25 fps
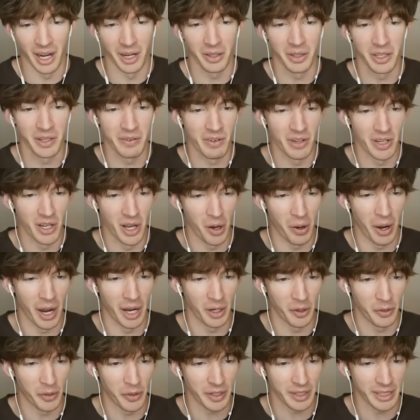I don't even know.
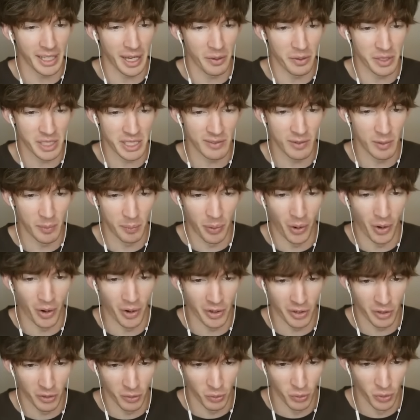I don't think that was even
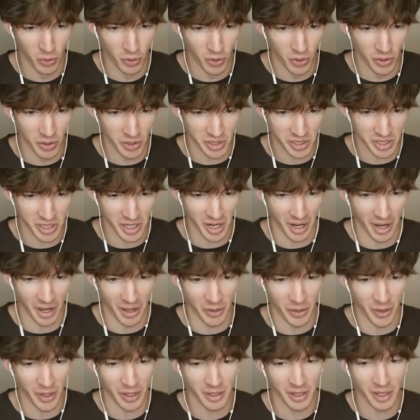part of the rules.
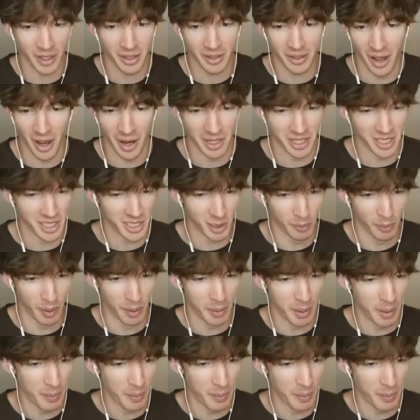I think I still might